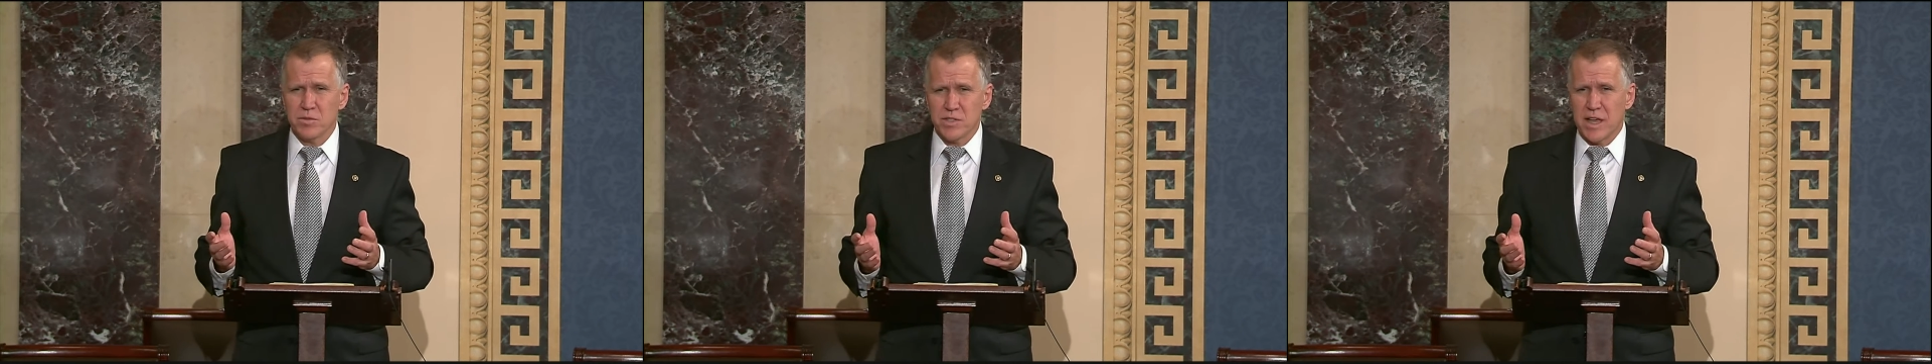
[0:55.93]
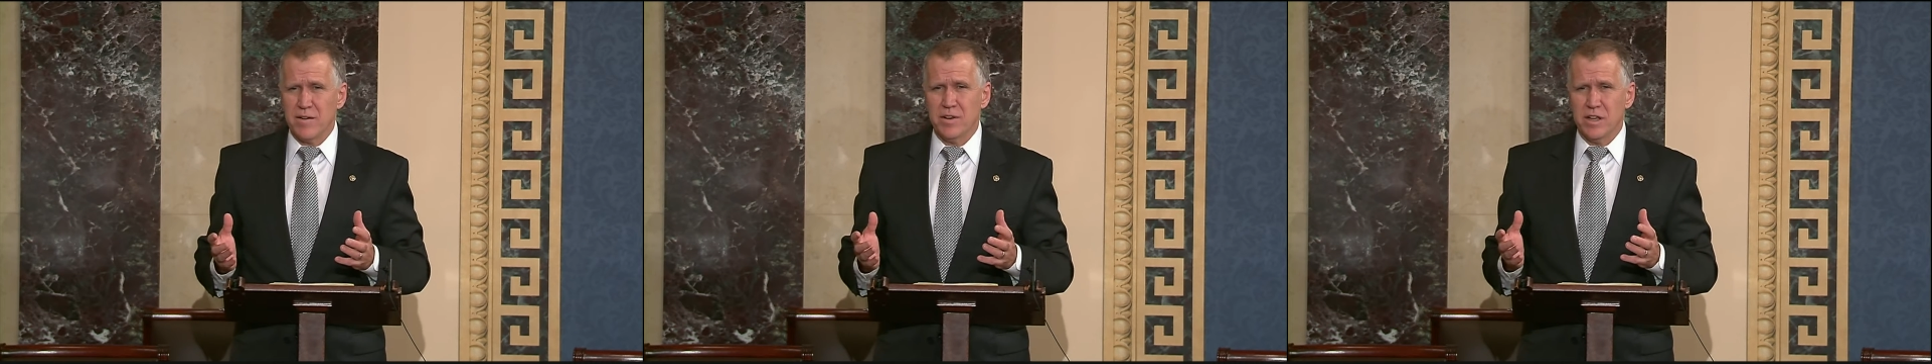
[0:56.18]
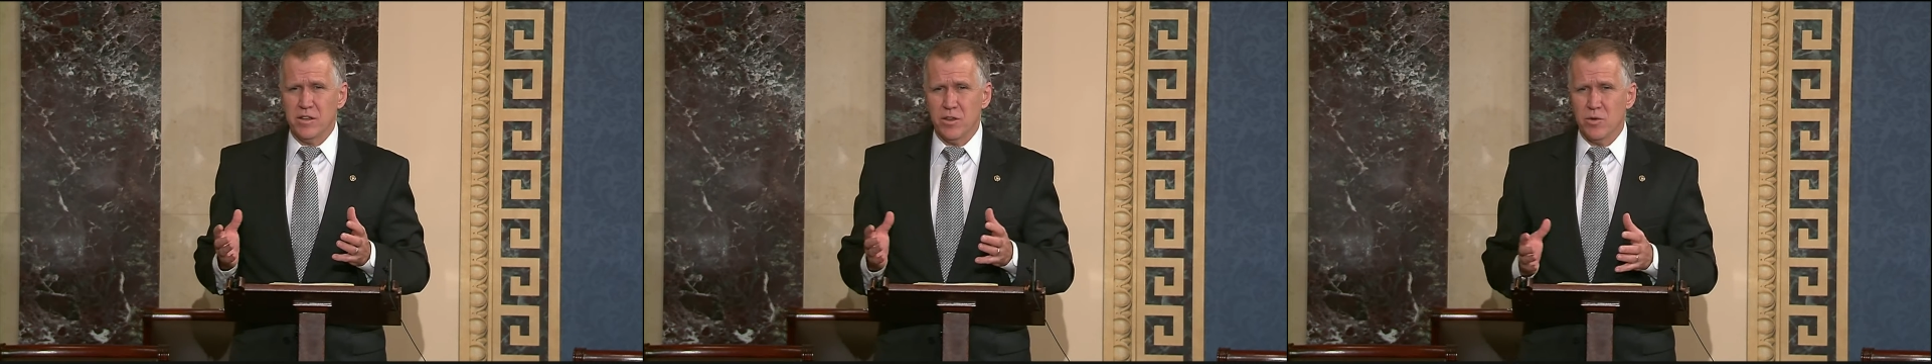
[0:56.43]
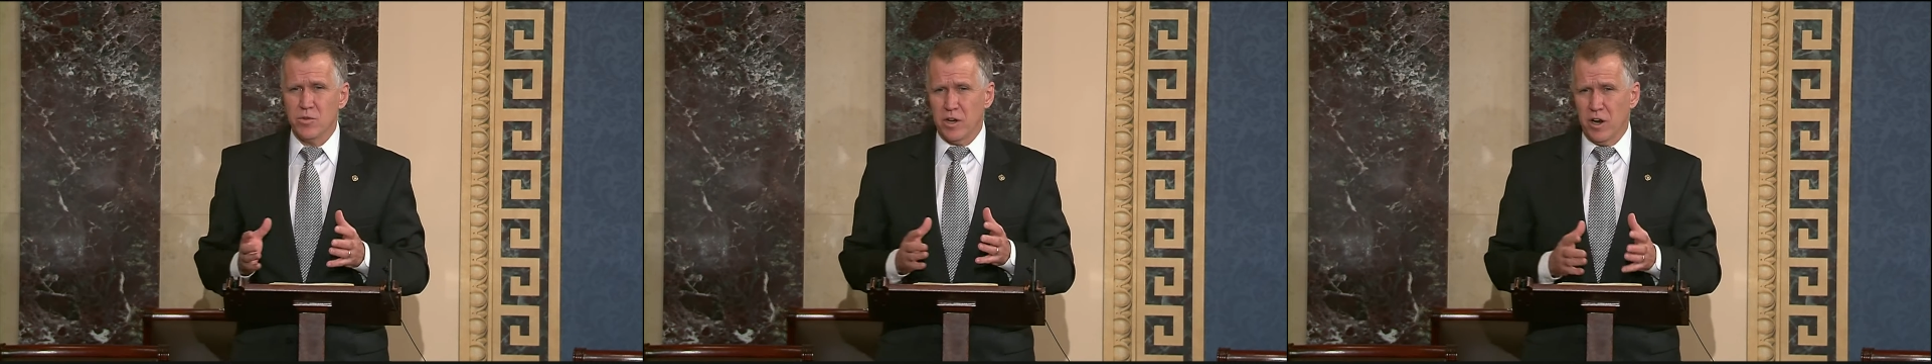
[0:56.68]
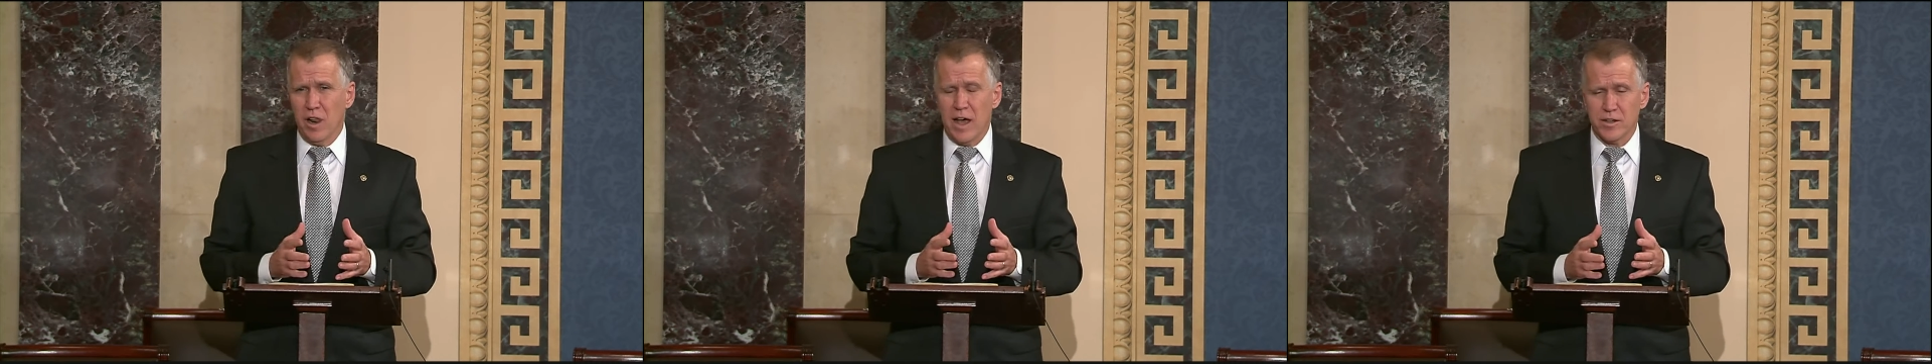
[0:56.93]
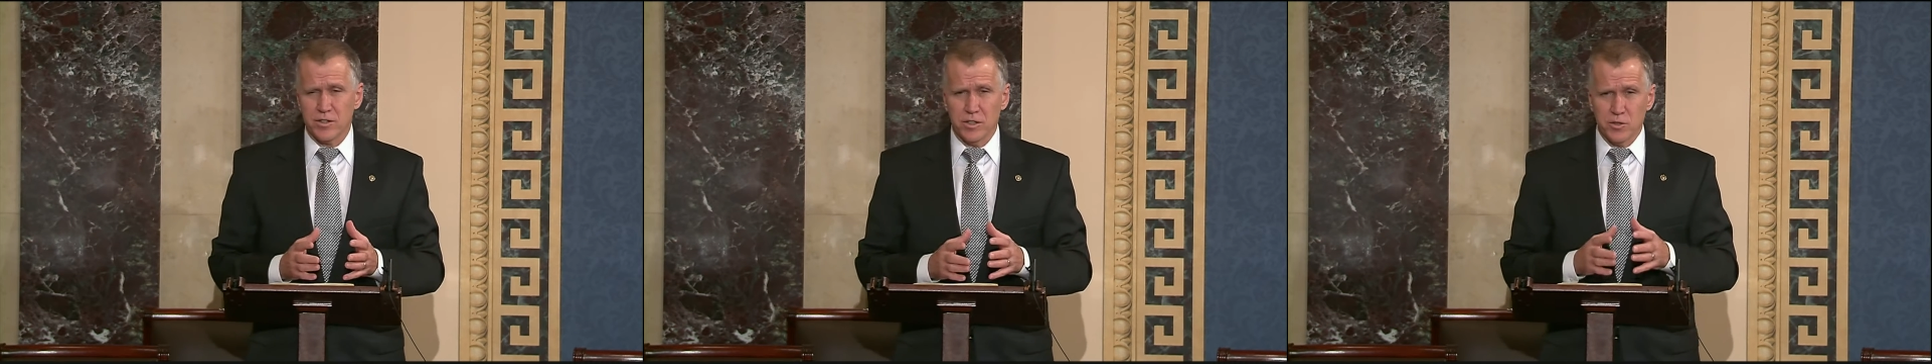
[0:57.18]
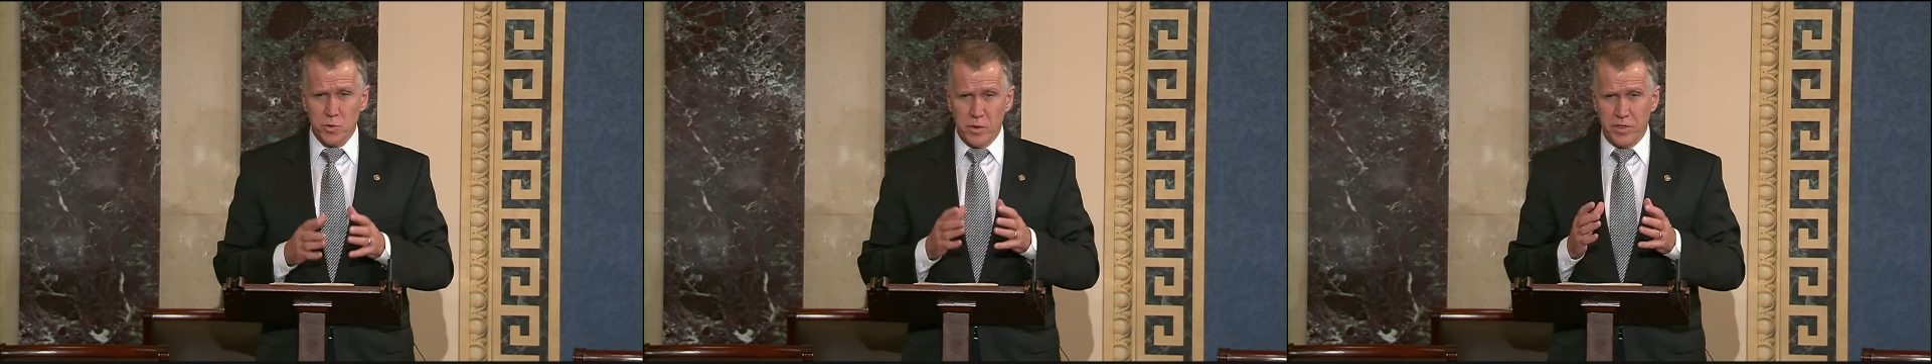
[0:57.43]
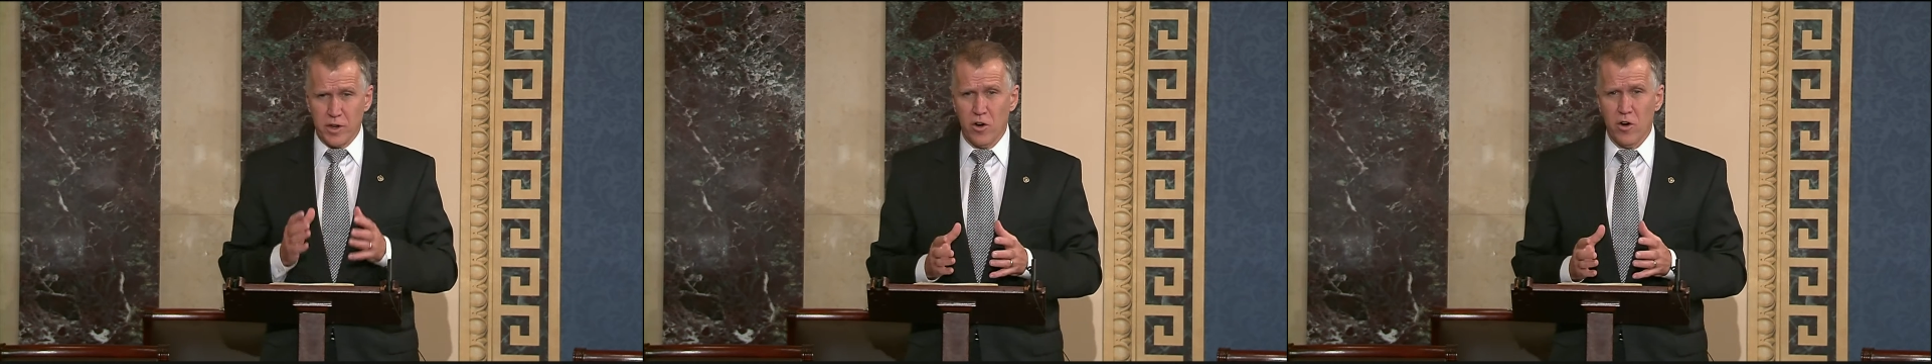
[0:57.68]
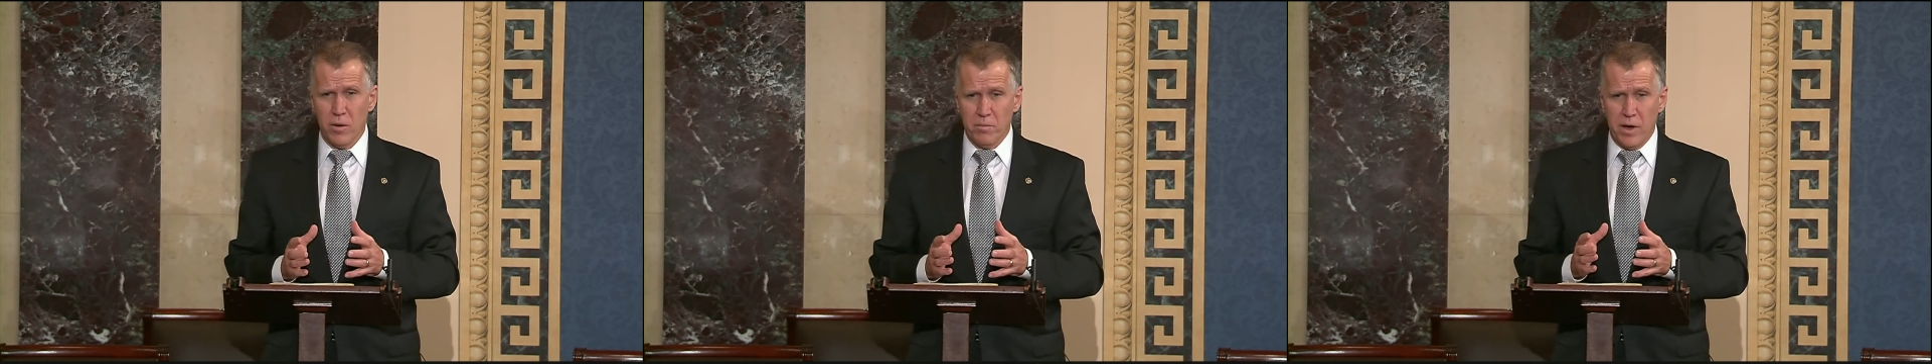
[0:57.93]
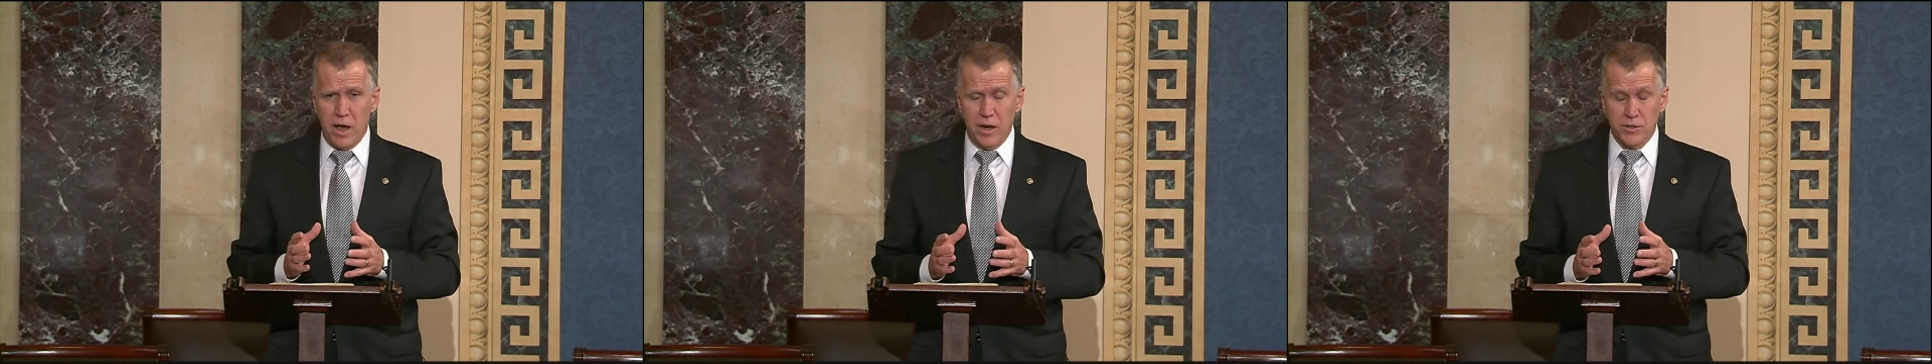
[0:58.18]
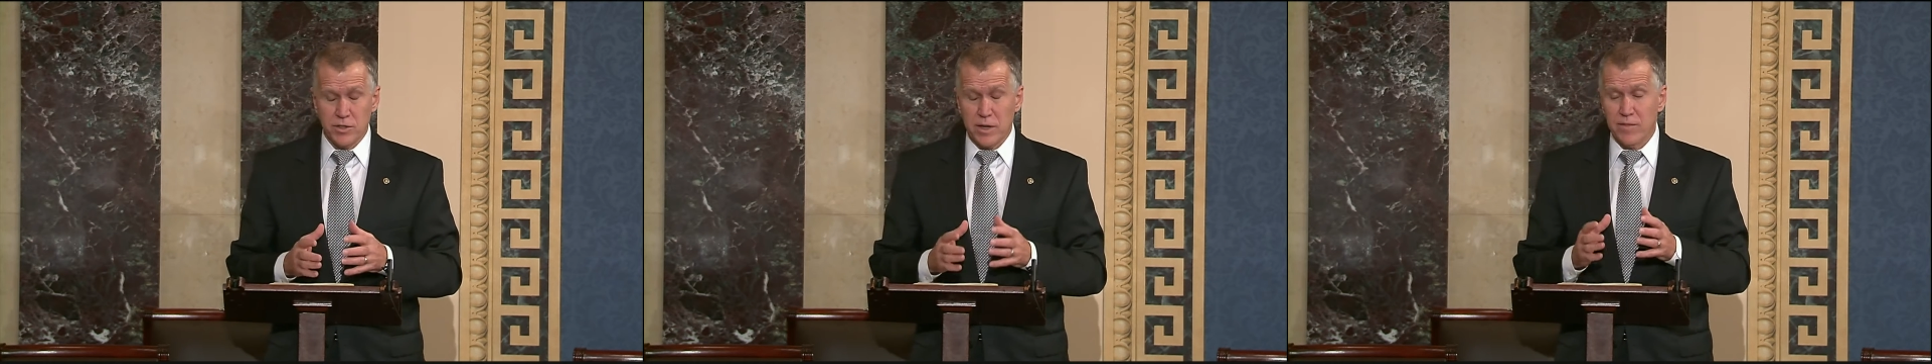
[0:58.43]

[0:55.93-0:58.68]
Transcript: 70 union elections with the current policy,